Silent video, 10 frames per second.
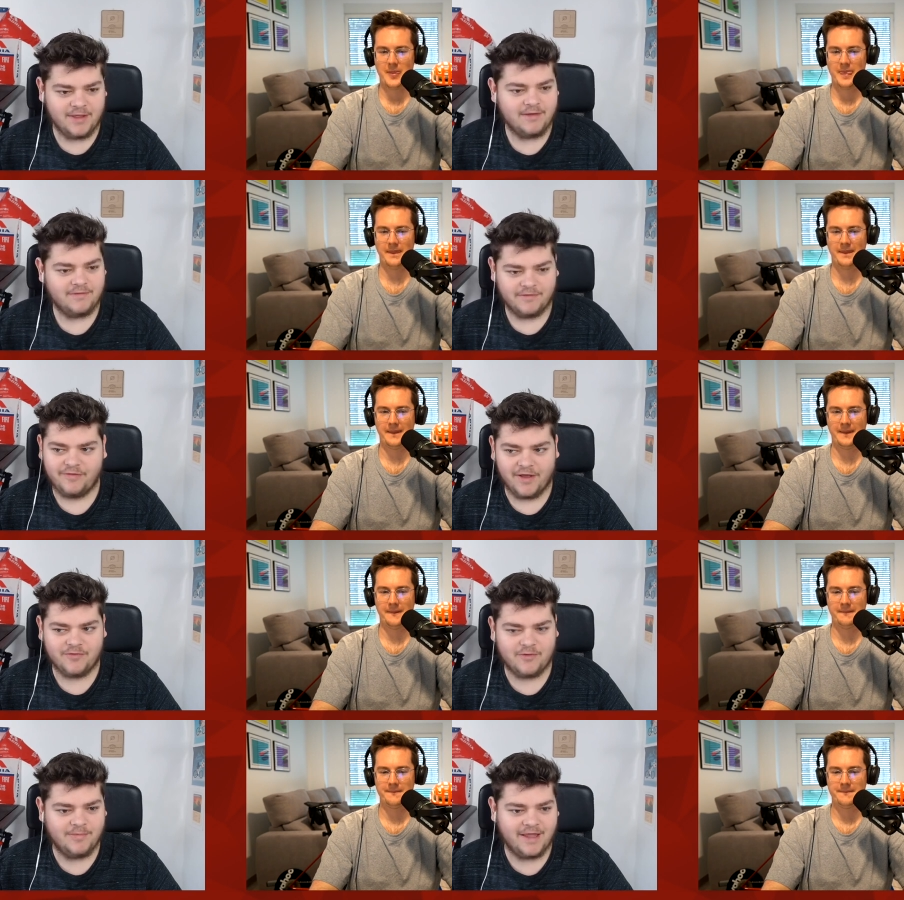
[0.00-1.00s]
Speaker 1: me
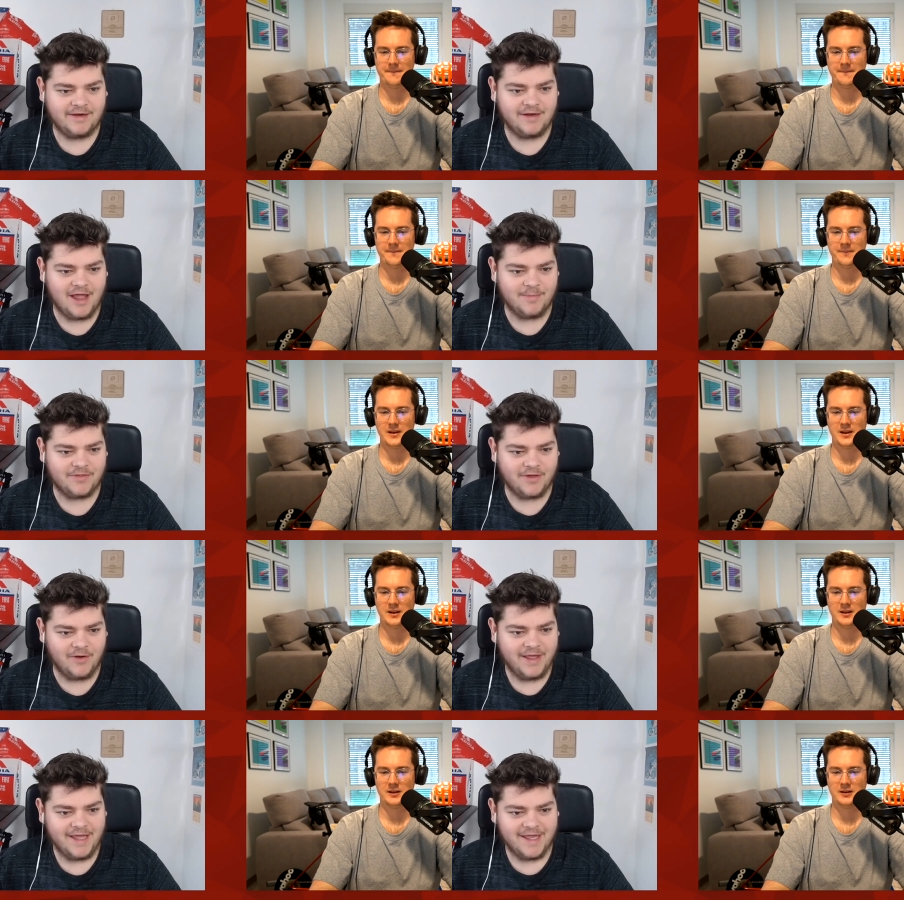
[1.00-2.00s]
faster up that climb.
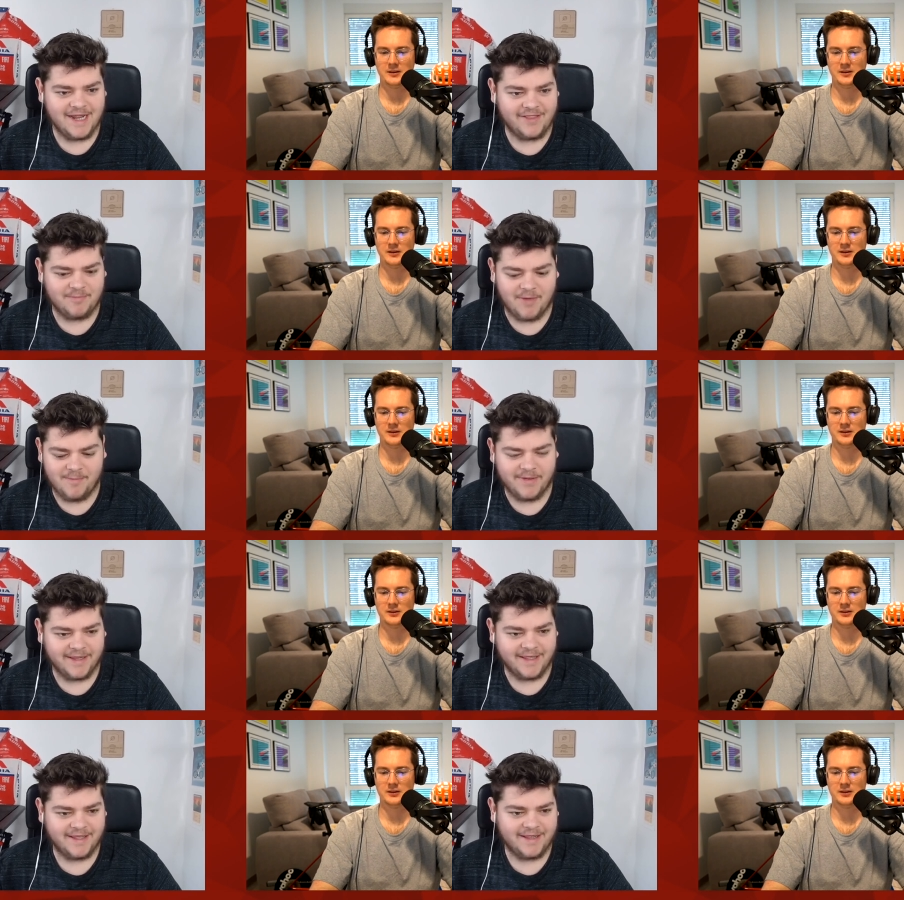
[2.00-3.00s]
So that's my
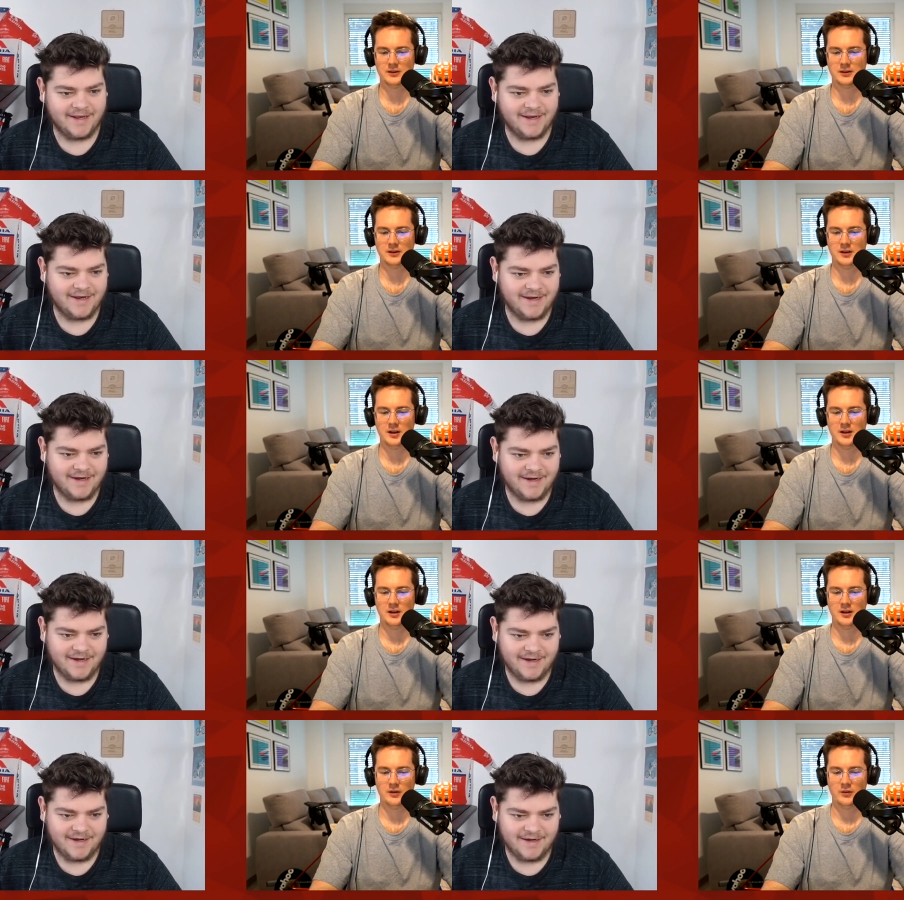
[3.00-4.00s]
pick.
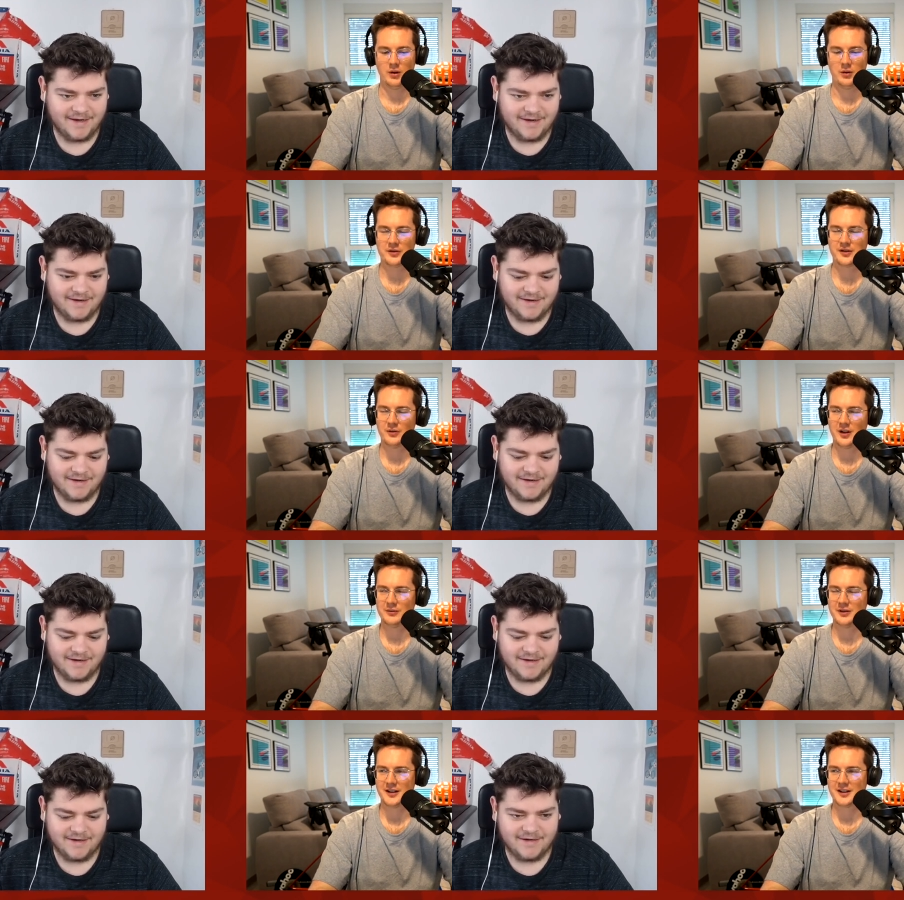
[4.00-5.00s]
What
Speaker 2: was the one
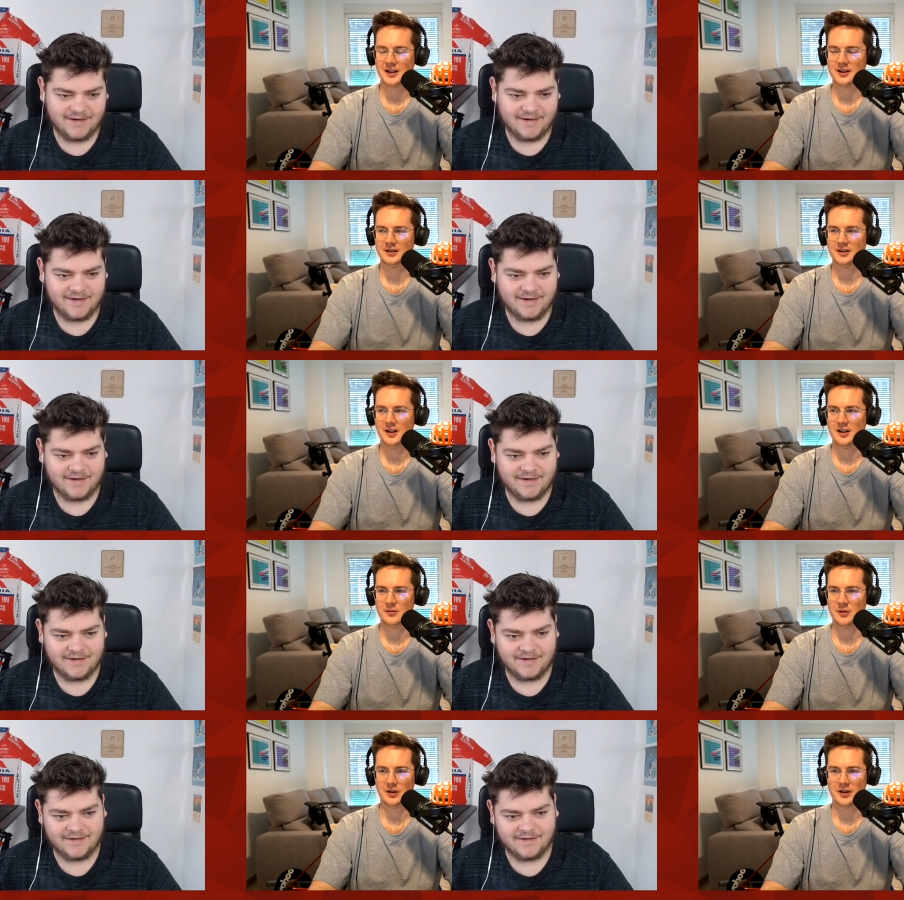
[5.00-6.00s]
we said that
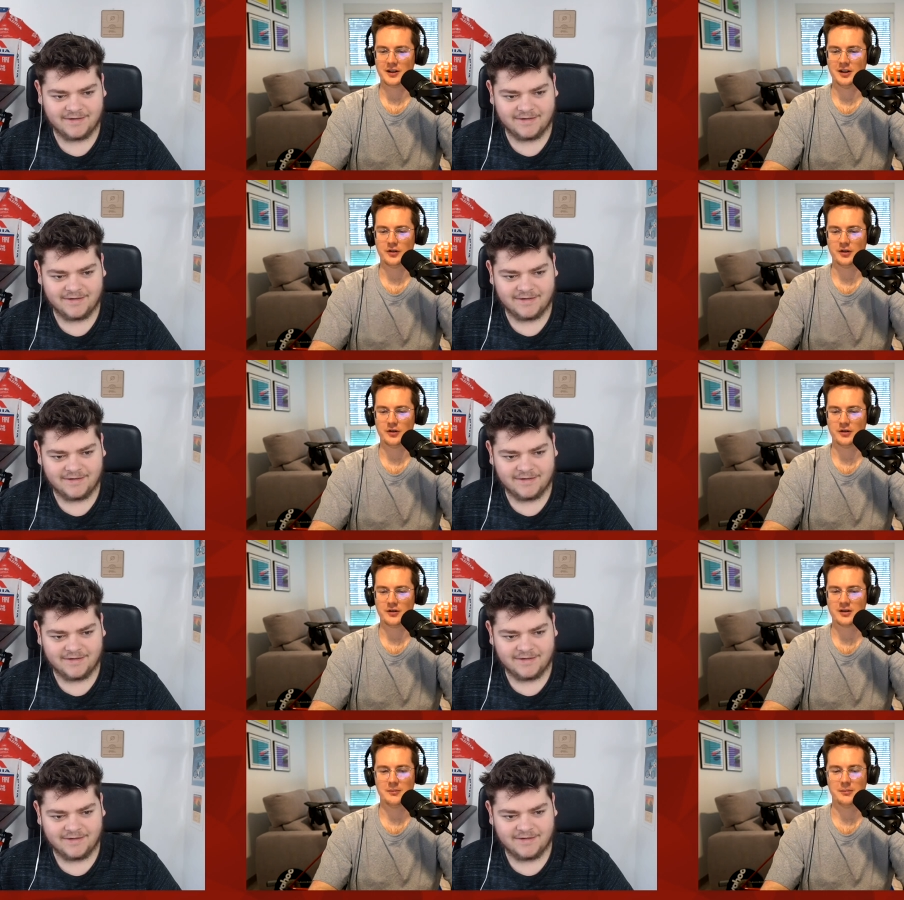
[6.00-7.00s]
we wanted to
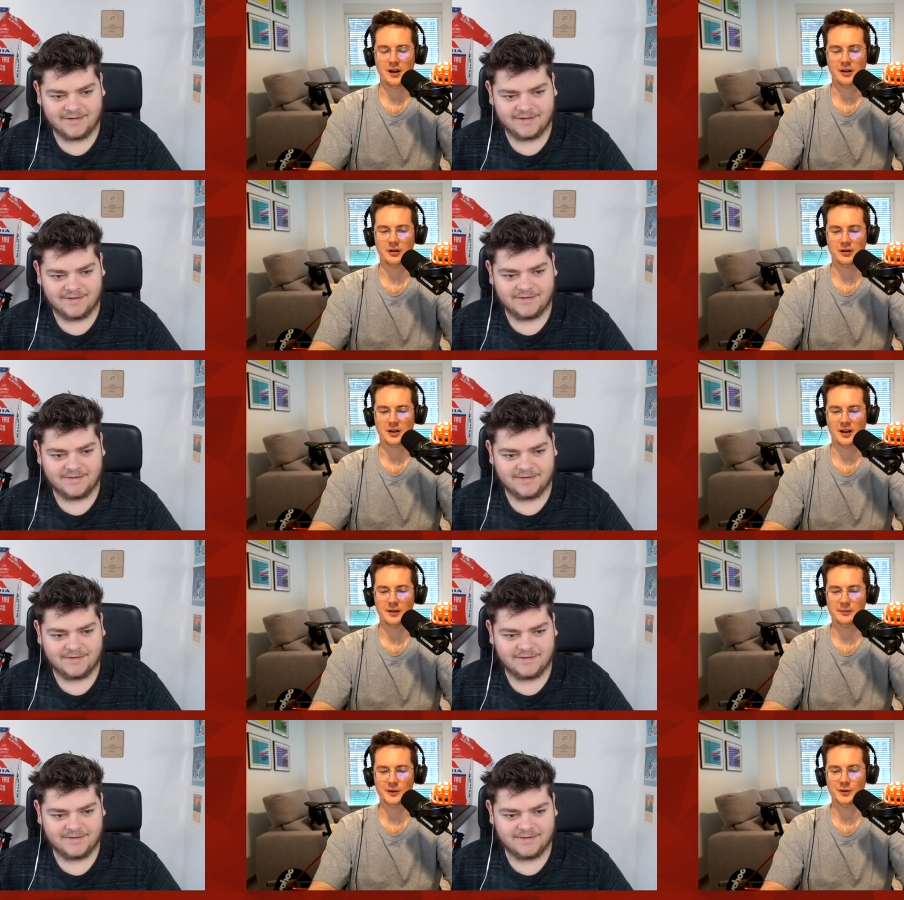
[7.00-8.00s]
introduce? The Mario
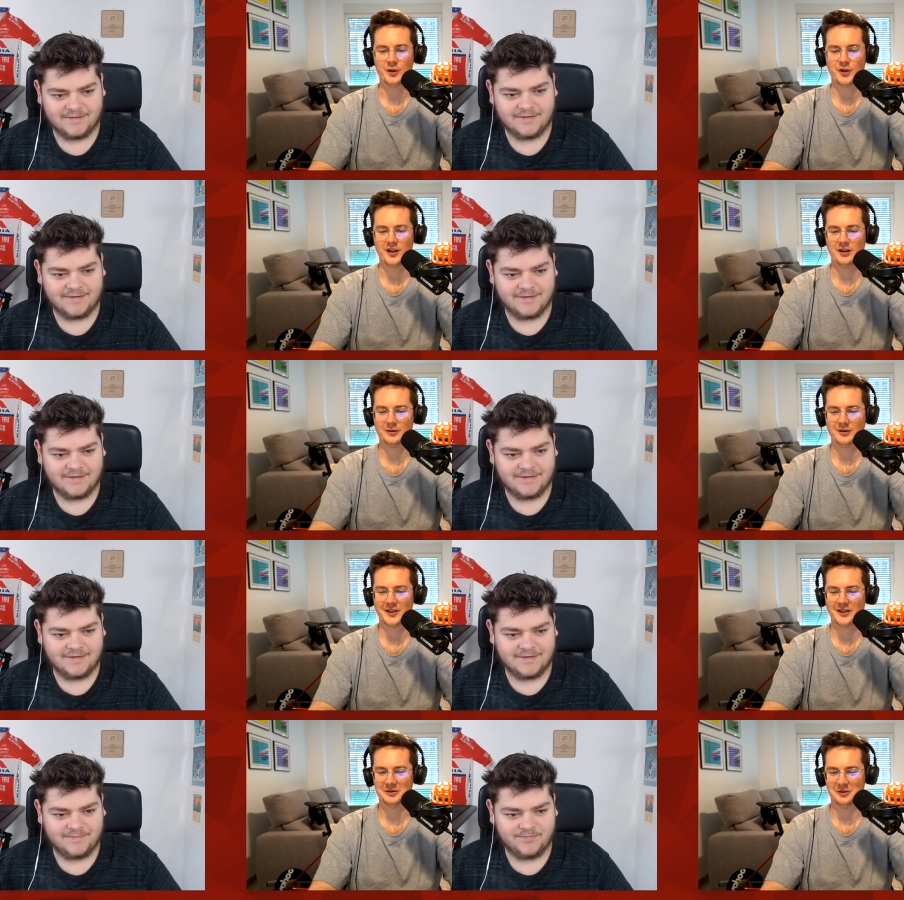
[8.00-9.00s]
Kart blue
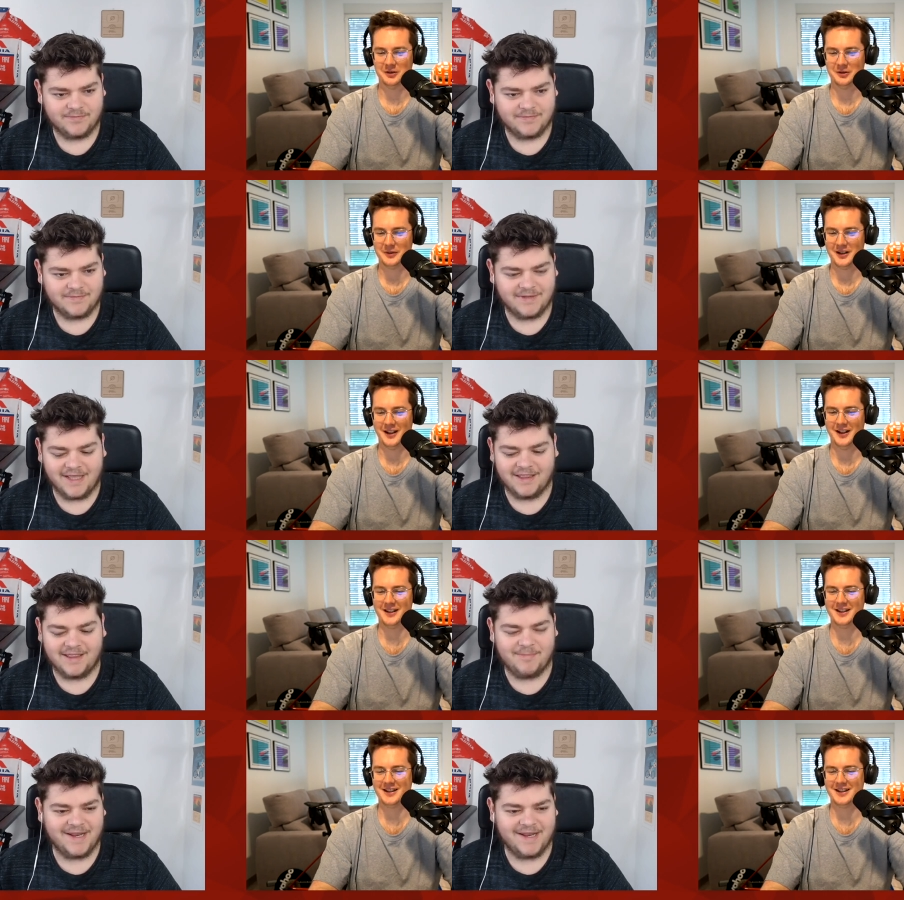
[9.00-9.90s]
shells or bananas?
Speaker 1: Yeah, the